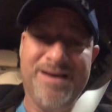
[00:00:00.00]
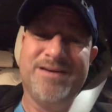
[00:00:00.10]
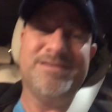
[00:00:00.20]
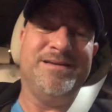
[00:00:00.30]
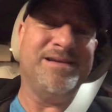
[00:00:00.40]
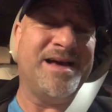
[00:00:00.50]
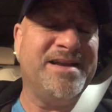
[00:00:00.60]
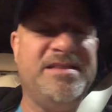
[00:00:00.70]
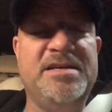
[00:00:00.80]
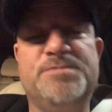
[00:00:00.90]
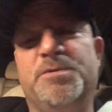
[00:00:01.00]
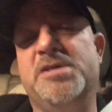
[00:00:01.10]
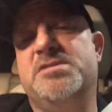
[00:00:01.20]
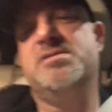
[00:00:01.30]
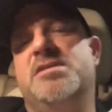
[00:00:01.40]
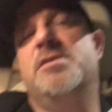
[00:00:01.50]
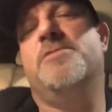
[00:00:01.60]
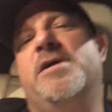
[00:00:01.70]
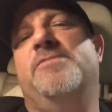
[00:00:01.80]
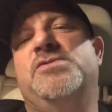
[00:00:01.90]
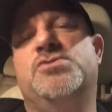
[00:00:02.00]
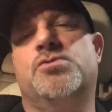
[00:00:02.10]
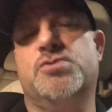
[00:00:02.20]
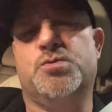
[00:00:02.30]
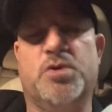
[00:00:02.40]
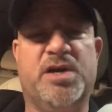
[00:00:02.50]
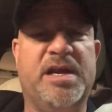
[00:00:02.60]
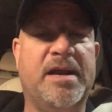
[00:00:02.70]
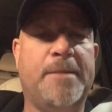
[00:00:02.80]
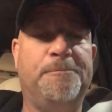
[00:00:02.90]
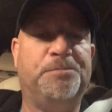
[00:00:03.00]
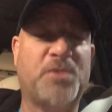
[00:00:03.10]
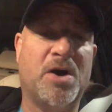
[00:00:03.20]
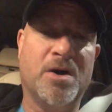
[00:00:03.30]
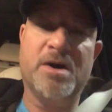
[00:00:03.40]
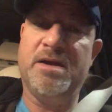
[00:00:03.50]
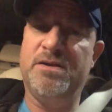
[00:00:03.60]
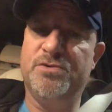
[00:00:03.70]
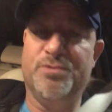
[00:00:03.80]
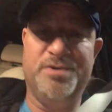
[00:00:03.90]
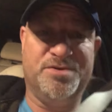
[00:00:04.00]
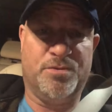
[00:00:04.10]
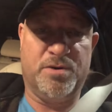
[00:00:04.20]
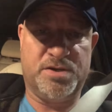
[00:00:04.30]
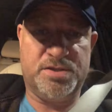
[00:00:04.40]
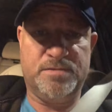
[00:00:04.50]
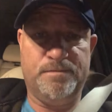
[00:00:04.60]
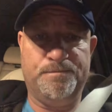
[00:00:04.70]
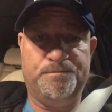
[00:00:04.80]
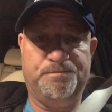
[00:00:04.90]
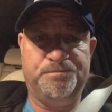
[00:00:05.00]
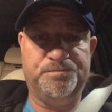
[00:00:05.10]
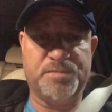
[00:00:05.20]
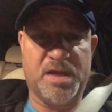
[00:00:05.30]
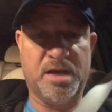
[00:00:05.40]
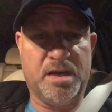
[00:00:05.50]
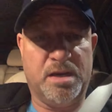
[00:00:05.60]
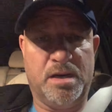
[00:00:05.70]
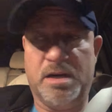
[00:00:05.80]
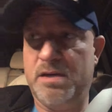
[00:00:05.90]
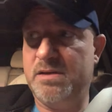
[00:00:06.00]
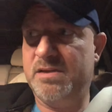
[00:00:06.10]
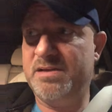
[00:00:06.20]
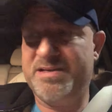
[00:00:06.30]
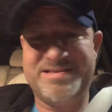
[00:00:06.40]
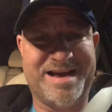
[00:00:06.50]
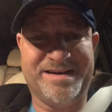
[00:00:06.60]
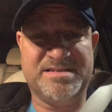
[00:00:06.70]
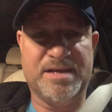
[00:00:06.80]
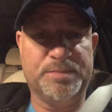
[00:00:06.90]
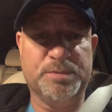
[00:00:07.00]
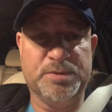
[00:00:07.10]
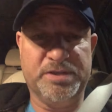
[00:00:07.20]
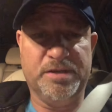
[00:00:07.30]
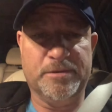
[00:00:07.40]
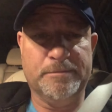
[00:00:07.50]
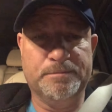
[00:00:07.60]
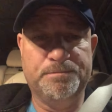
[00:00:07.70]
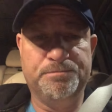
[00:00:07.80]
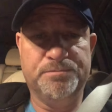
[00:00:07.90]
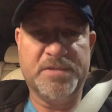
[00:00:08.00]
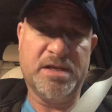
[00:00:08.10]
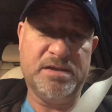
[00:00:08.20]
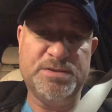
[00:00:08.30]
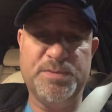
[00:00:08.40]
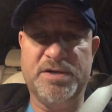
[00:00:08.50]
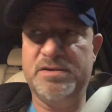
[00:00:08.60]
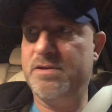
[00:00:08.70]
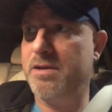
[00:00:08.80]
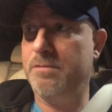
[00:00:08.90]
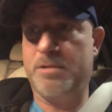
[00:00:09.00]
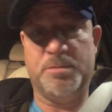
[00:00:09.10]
So a lot of these places that don't have these doors working are in the resorts, and that's not acceptable either. That leads me to the other one.